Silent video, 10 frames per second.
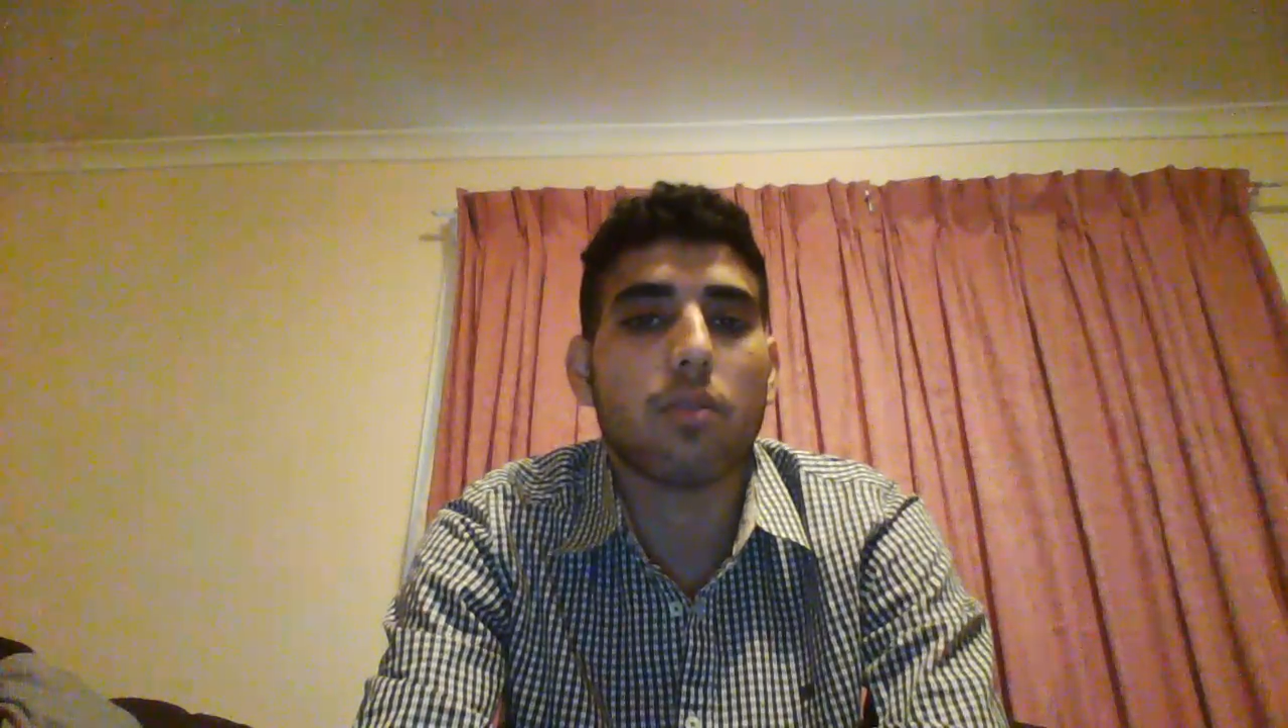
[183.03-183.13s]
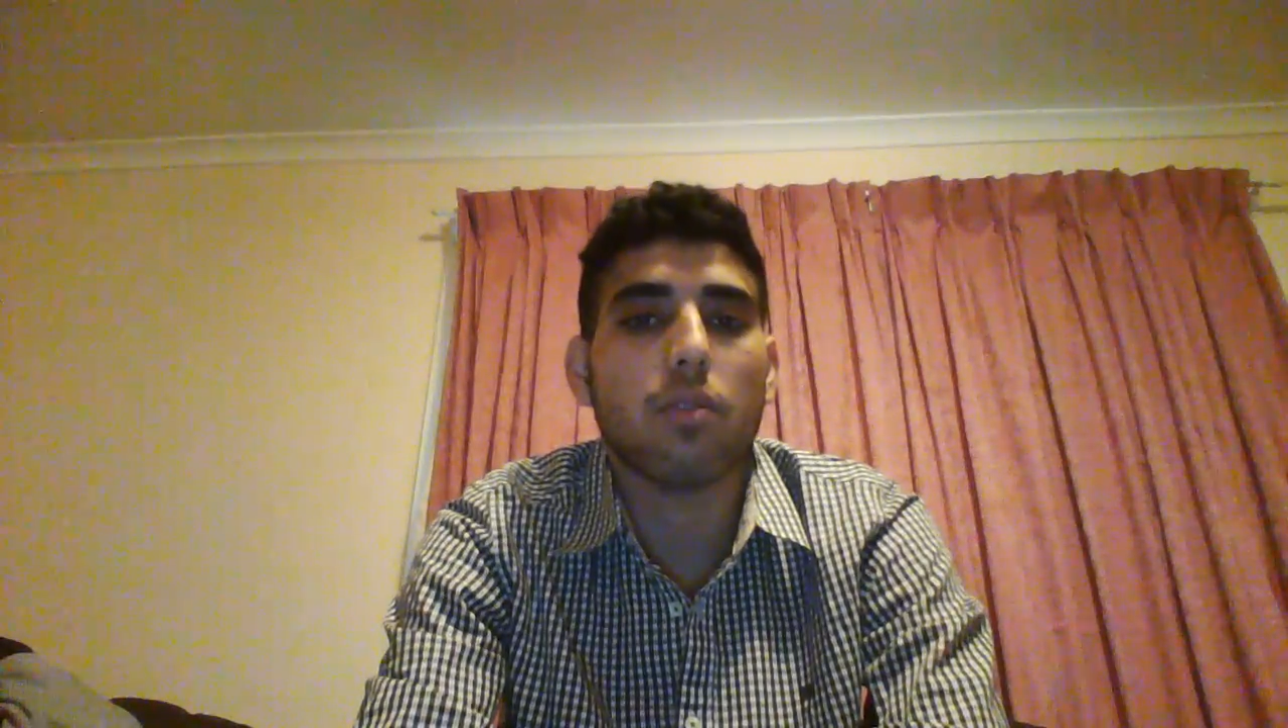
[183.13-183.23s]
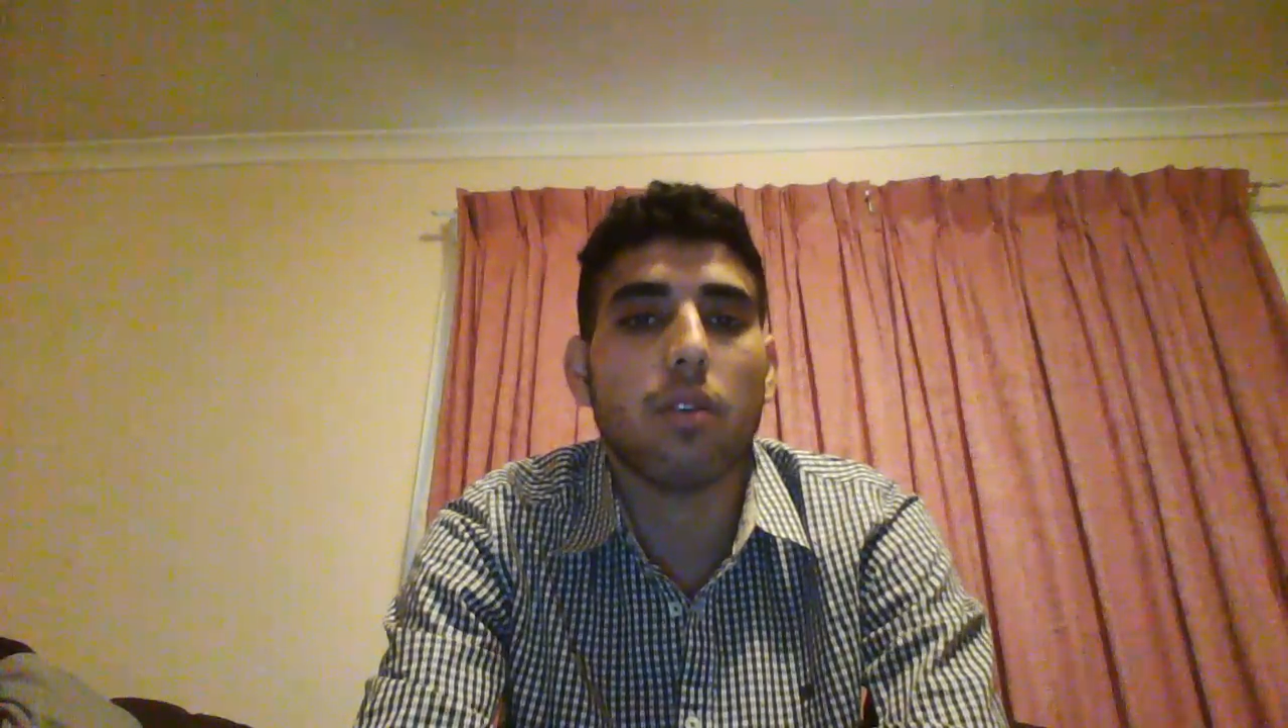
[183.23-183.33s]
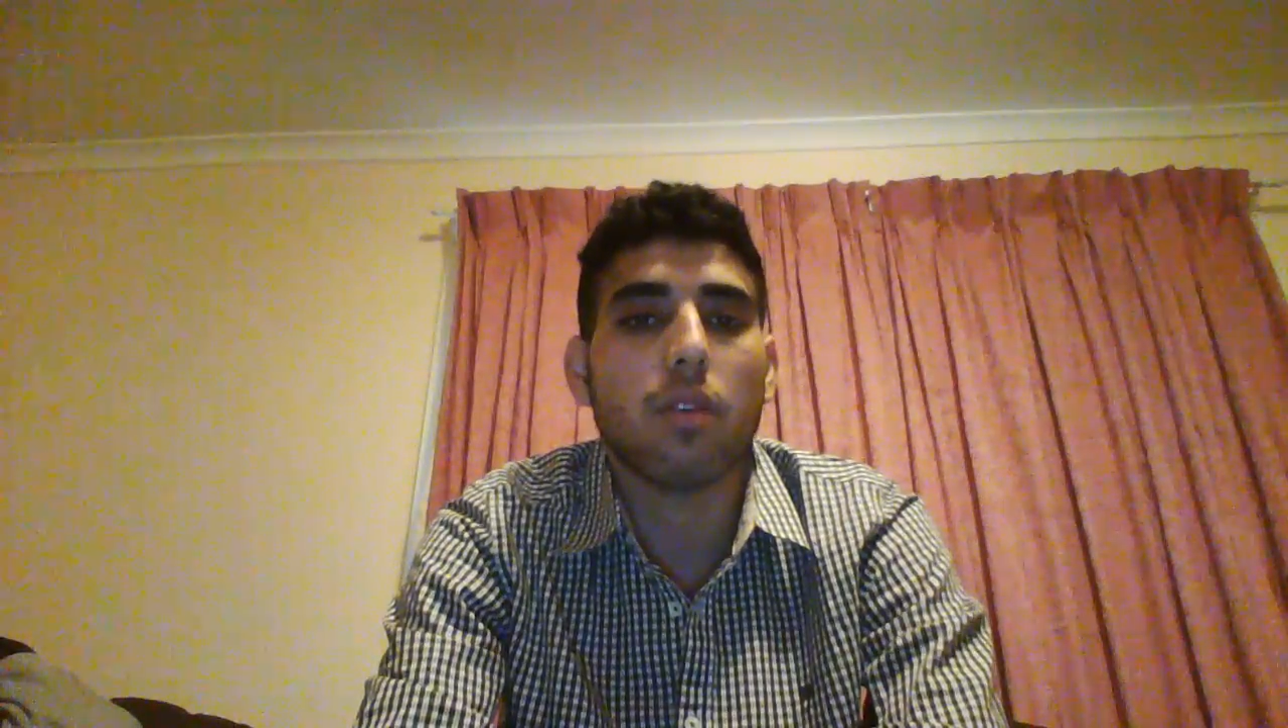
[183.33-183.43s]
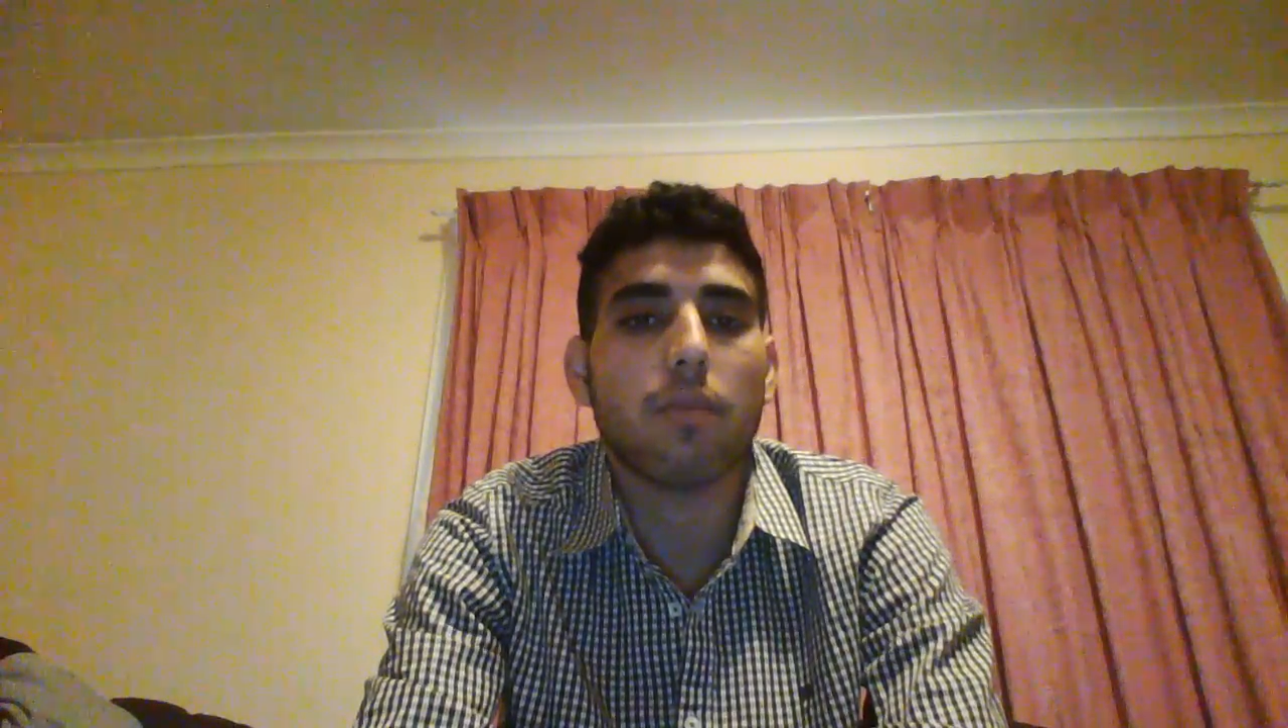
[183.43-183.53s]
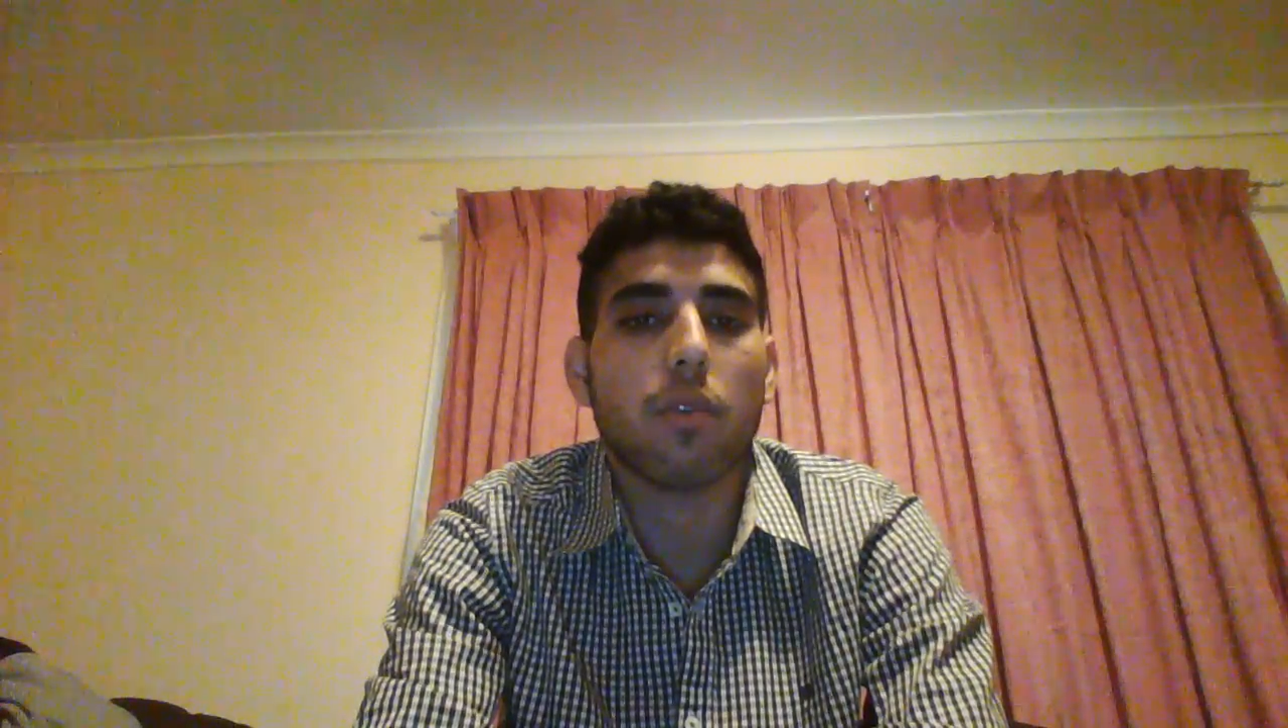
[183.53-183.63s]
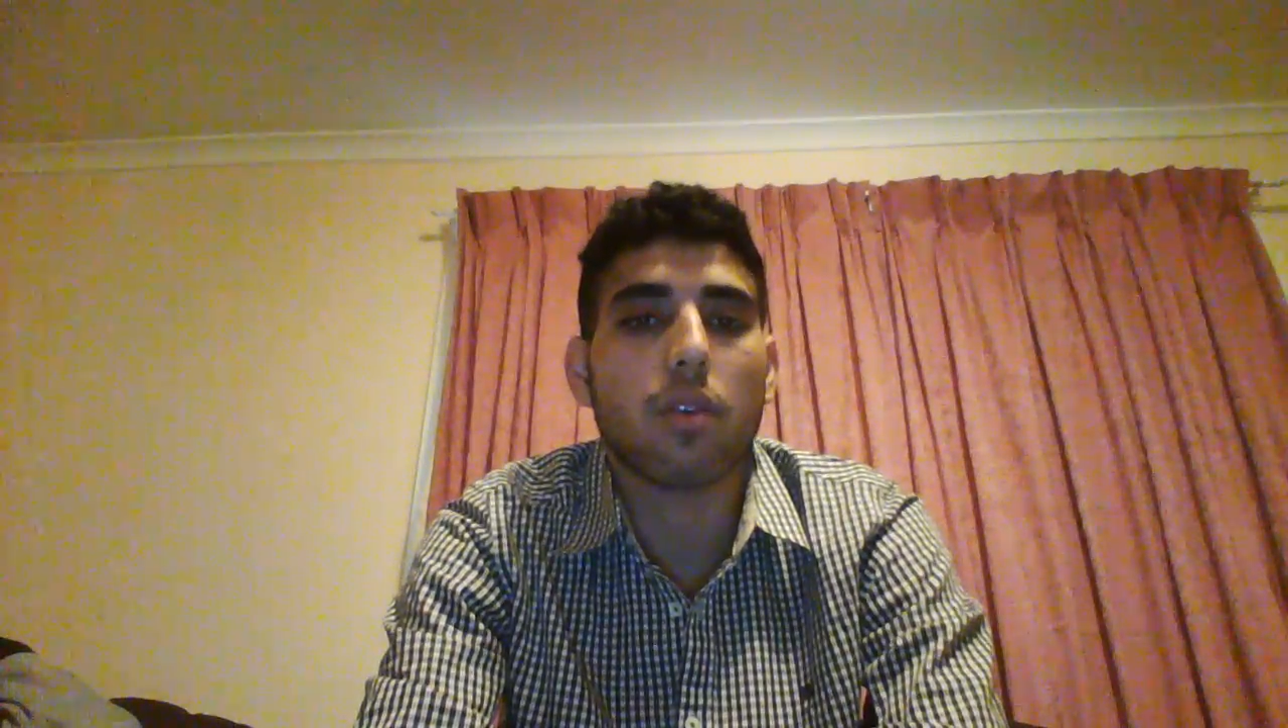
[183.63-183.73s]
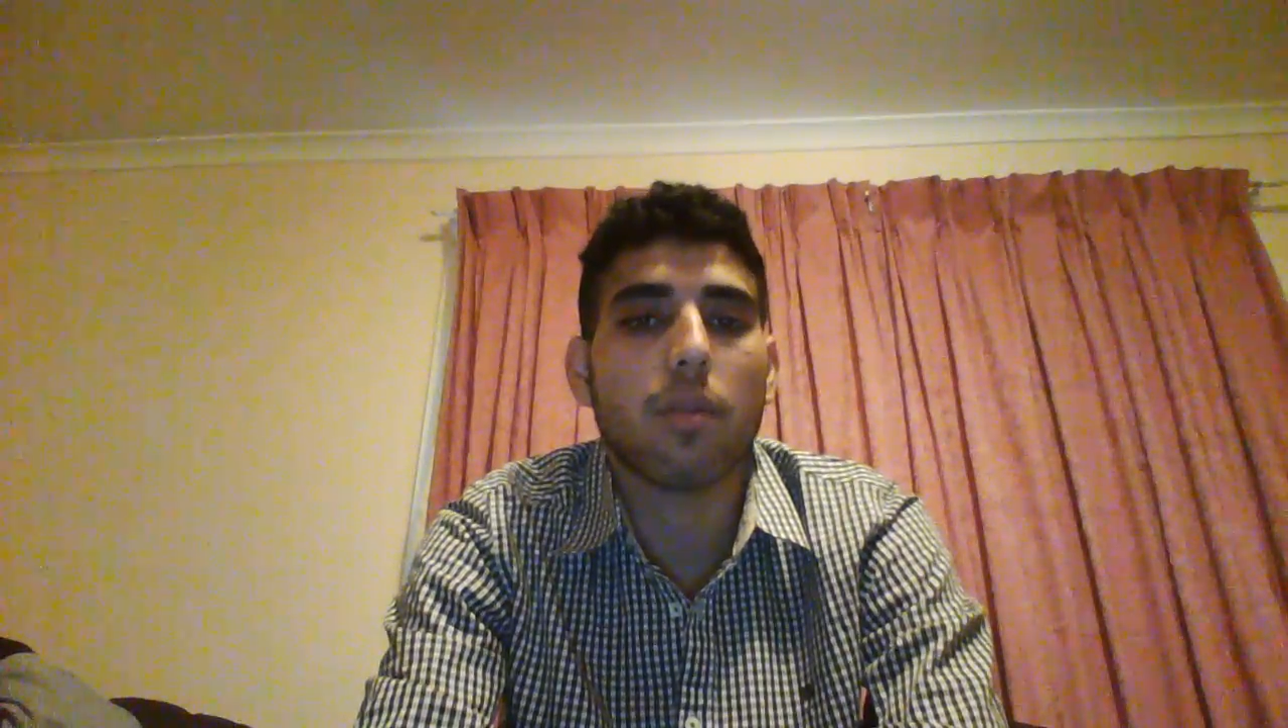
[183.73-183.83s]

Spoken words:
two or more